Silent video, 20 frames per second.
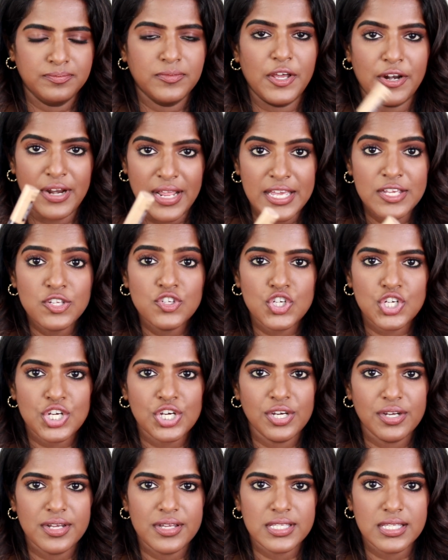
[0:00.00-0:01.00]

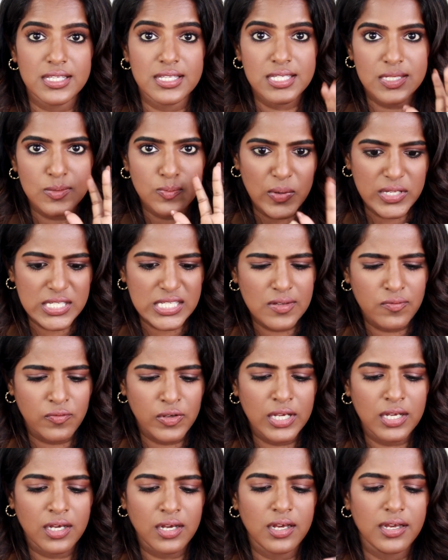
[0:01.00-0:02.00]
range, this
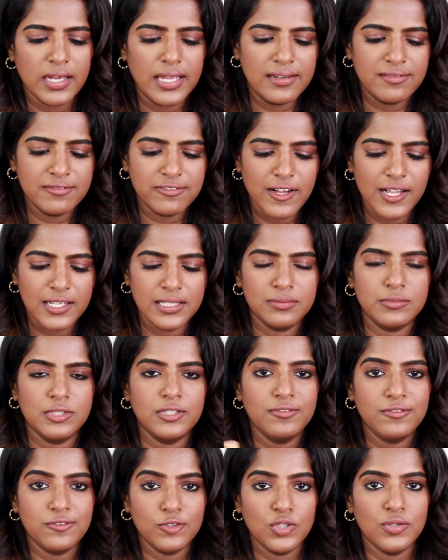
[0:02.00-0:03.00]
specific infallible
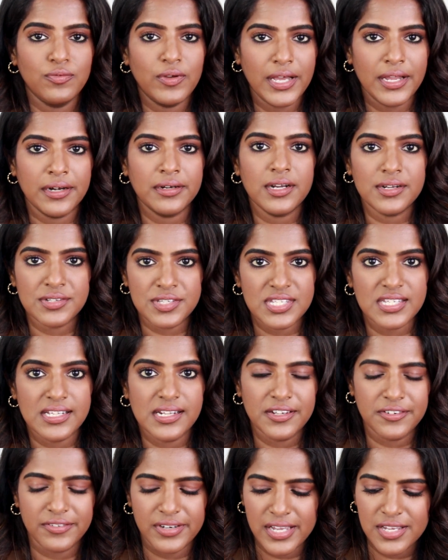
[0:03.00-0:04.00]
full wear
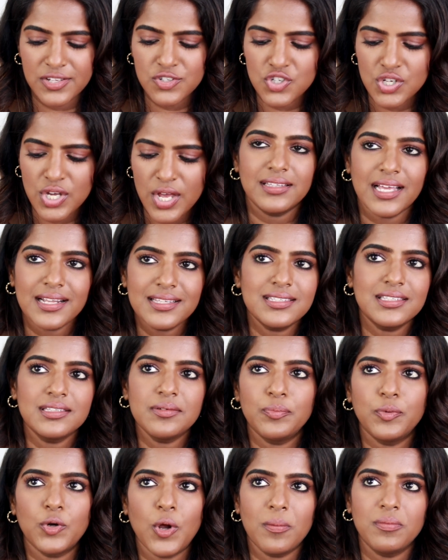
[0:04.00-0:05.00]
concealer range. That's the
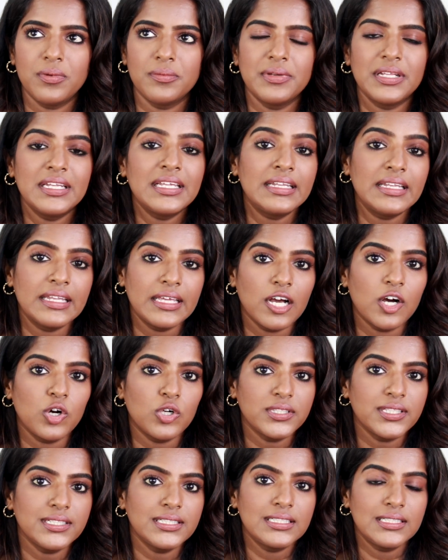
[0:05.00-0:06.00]
problem in India.
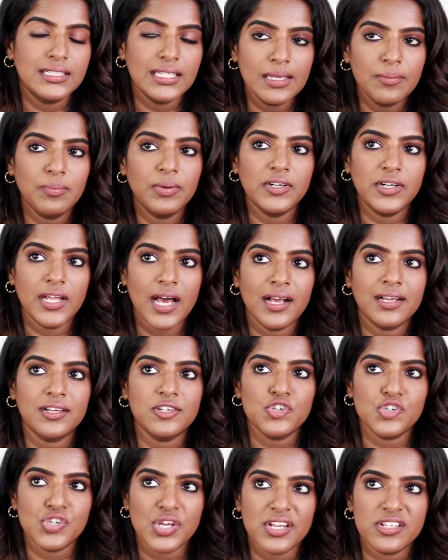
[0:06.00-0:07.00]
All the deeper, darker
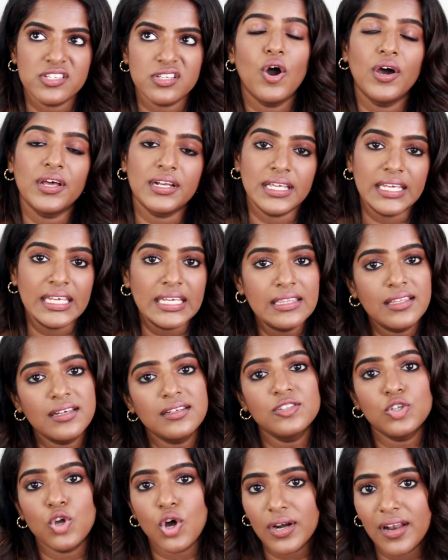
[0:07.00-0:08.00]
shades are either
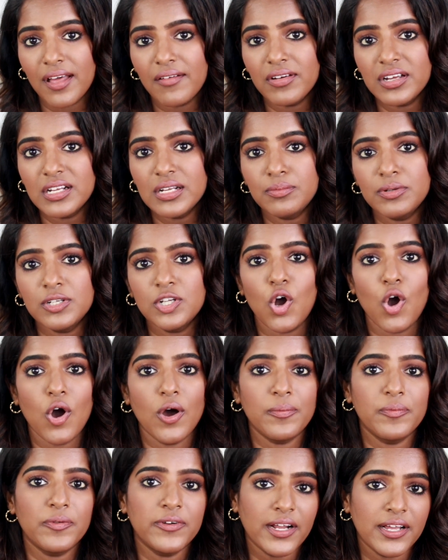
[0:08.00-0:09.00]
not available
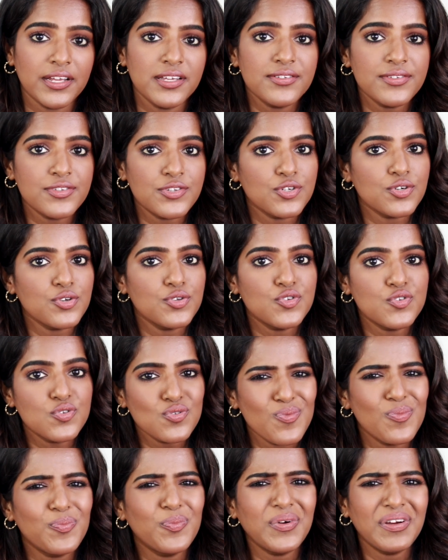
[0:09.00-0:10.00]
or priced
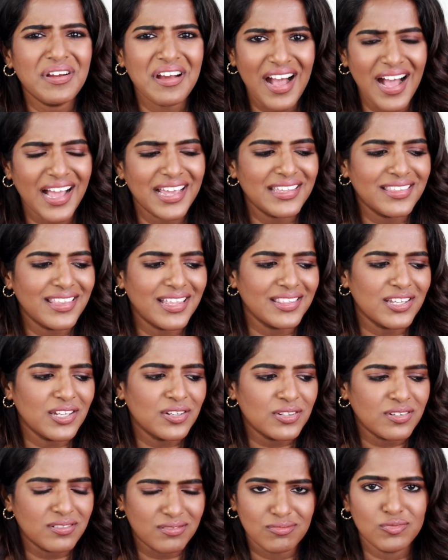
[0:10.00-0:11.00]
super high than
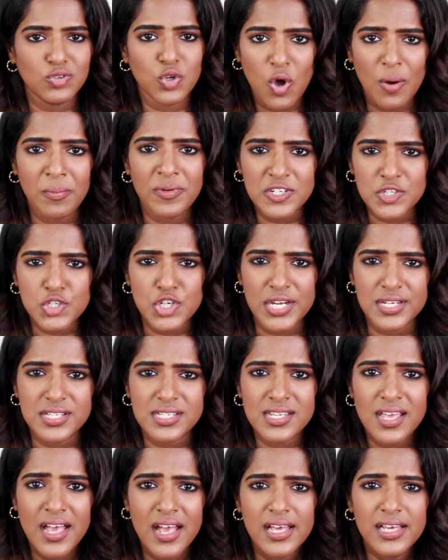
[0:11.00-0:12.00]
the normal
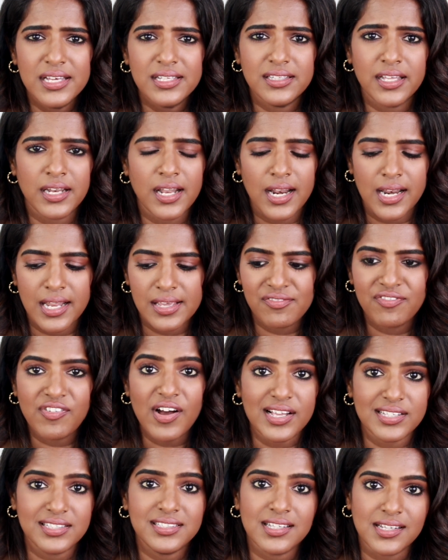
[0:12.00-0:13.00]
shades that are like
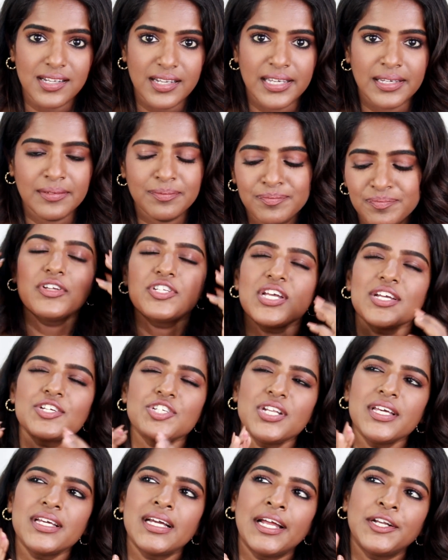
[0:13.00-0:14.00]
fast selling, which
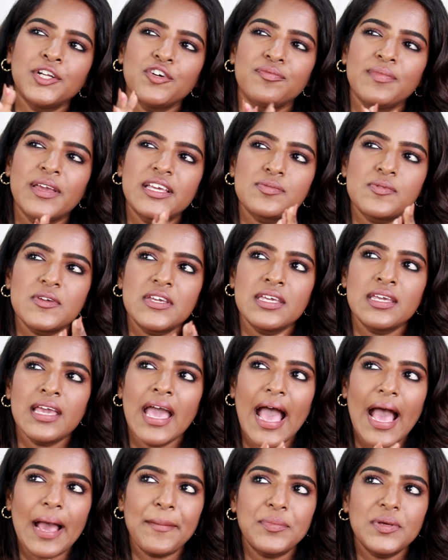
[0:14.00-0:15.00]
actually kind of makes me
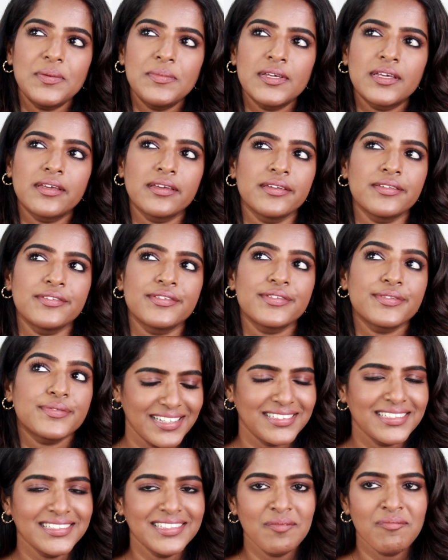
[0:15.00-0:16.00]
happy because I
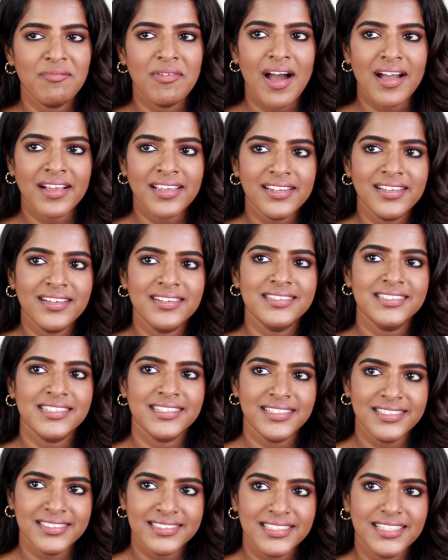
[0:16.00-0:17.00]
think the market
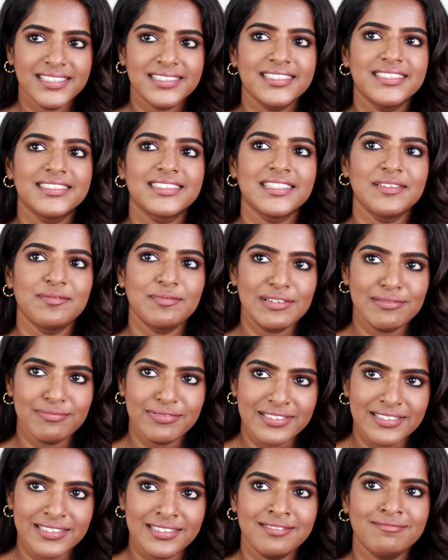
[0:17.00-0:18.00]
considers dusky skin
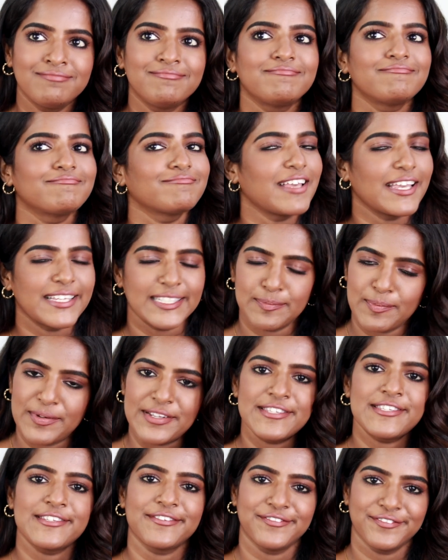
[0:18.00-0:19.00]
people
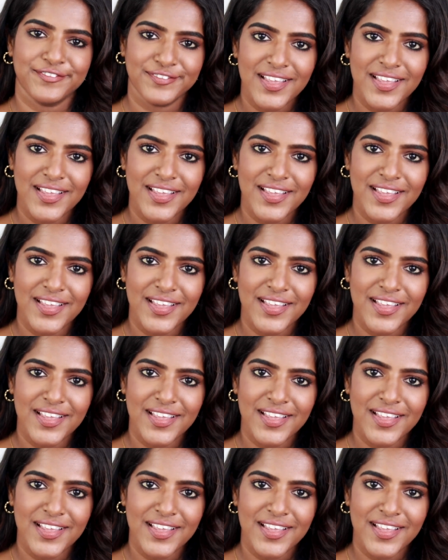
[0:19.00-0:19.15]
expensive.